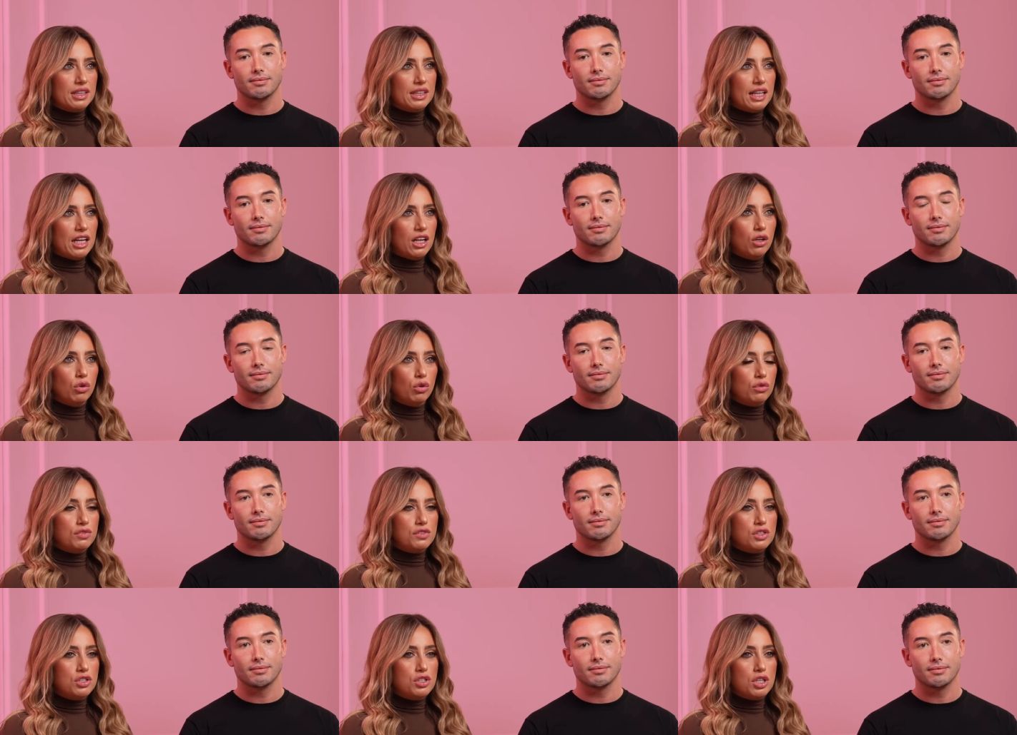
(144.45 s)
Speaker 1: and I
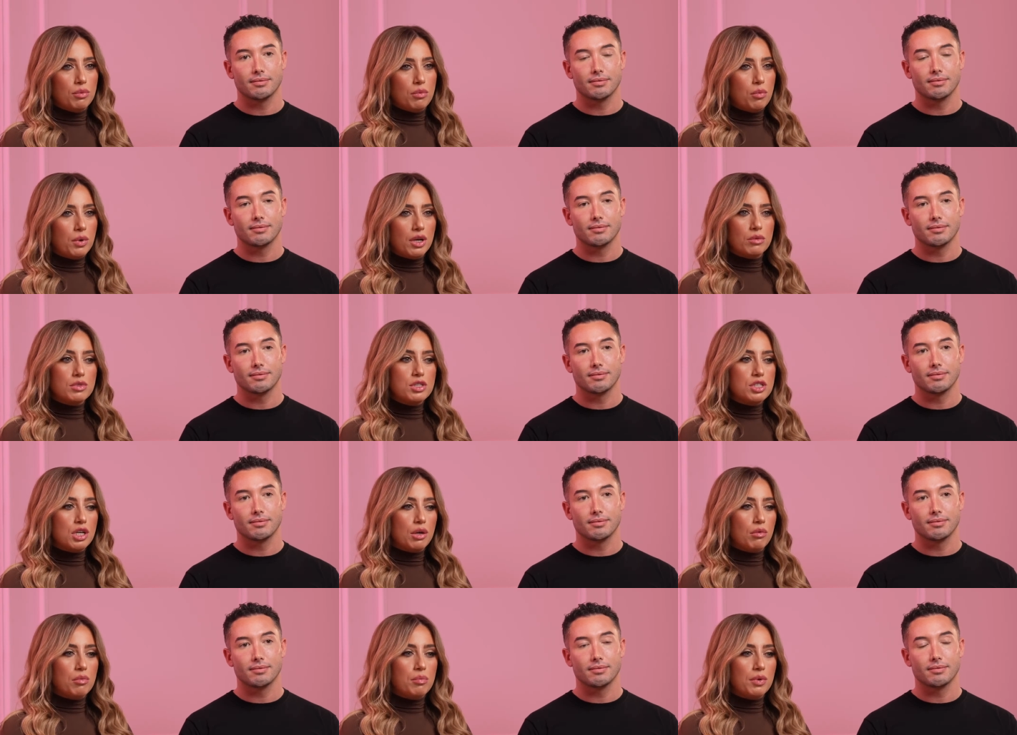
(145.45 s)
loved doing what I was
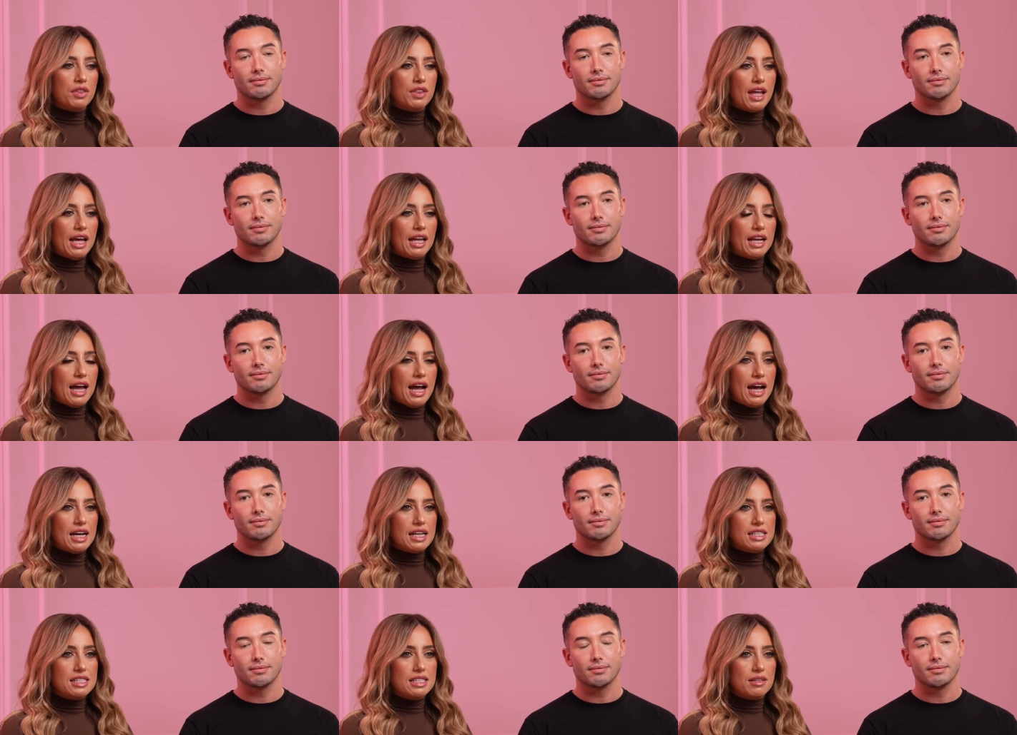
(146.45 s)
doing but then I
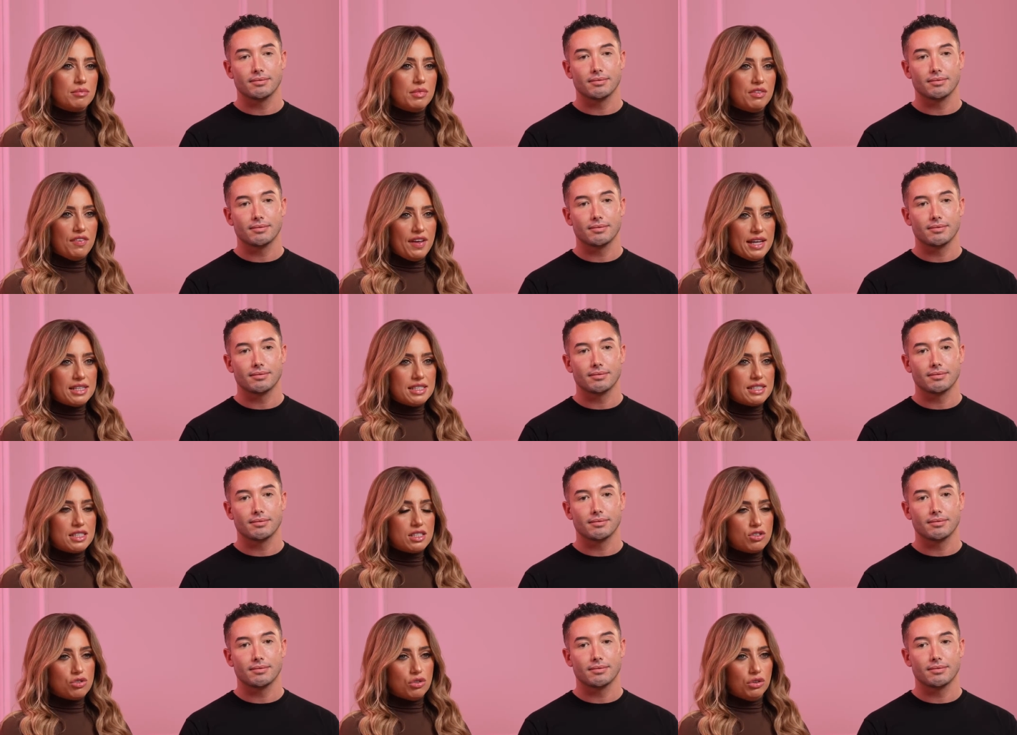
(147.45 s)
had my first
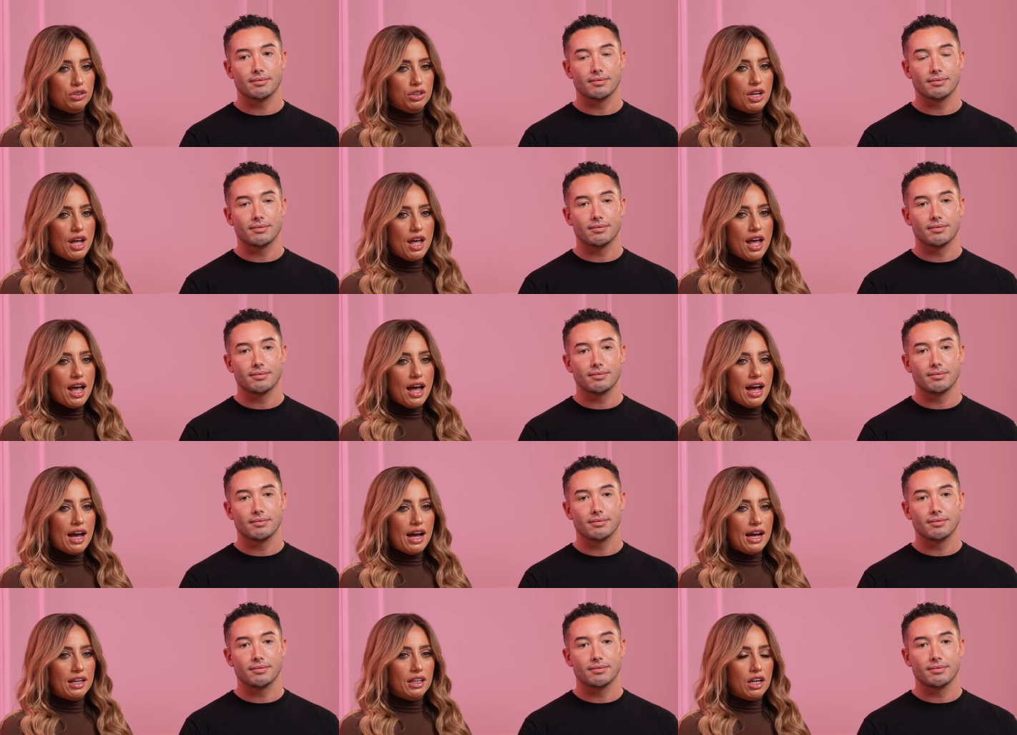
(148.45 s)
son
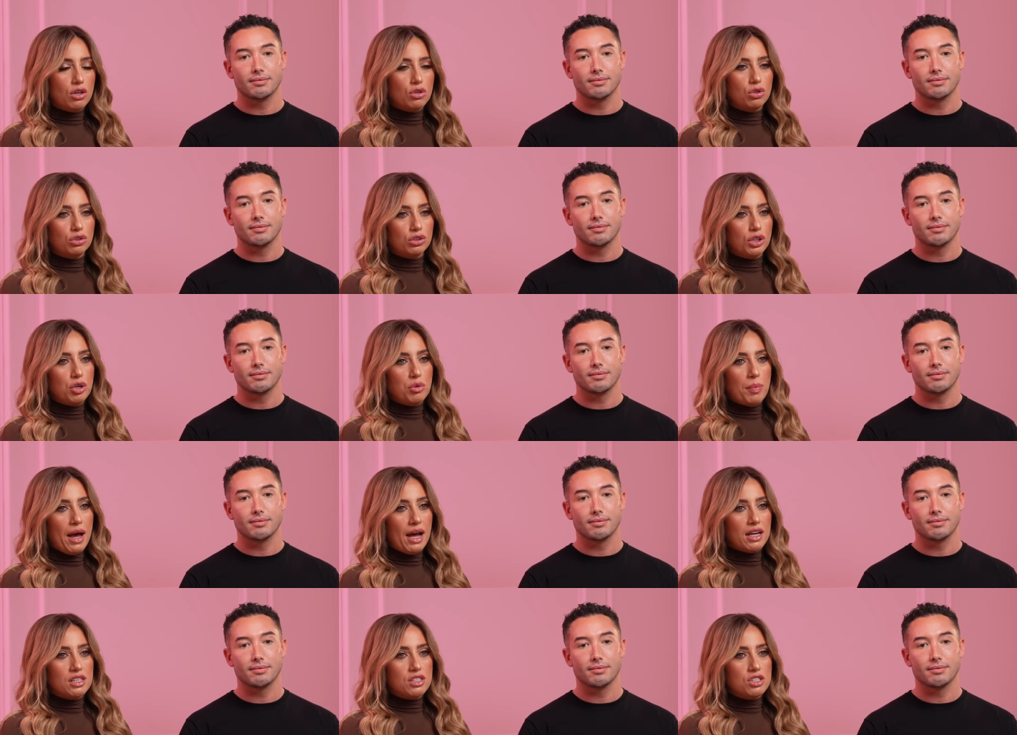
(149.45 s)
and I couldn't go
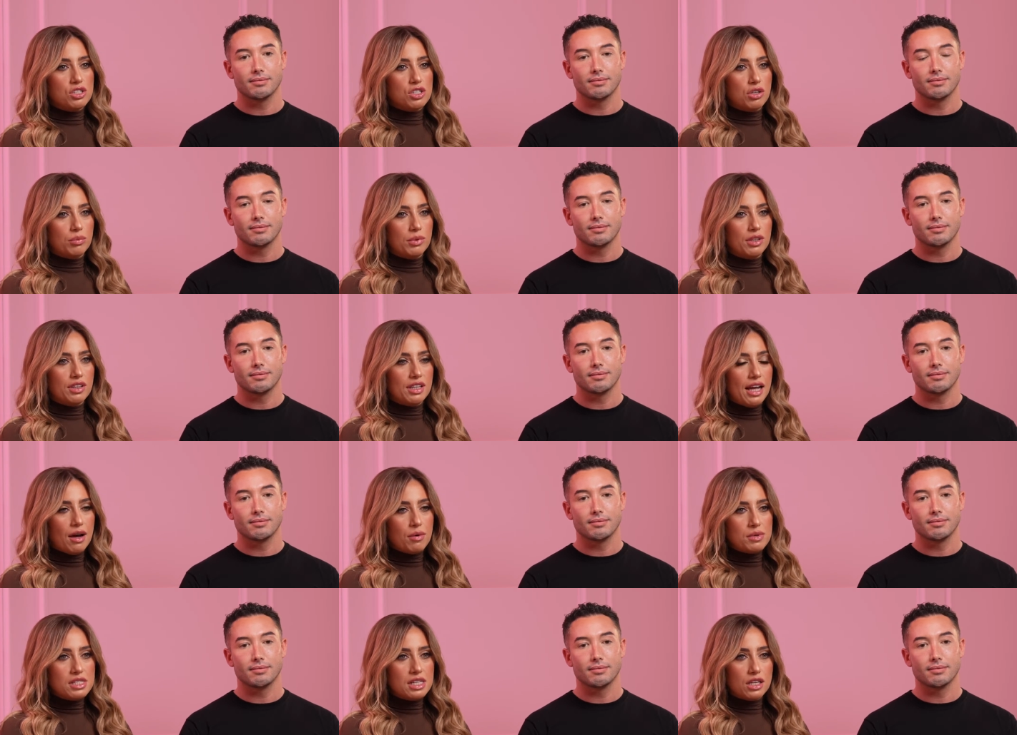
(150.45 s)
back to doing the
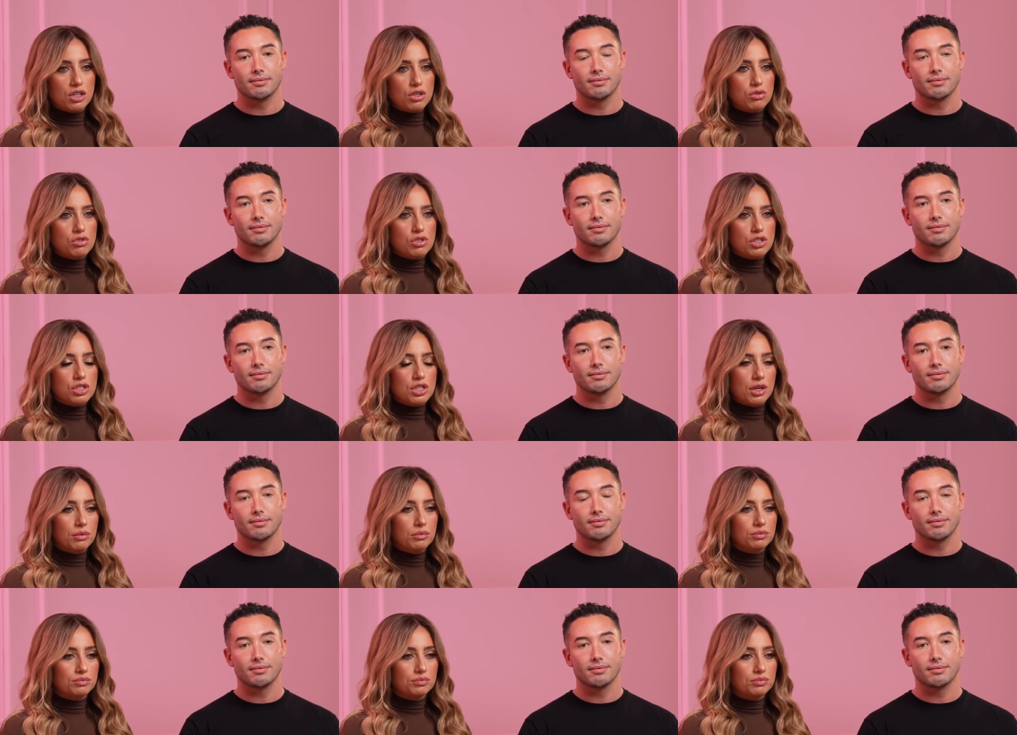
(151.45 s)
hours that I used to do.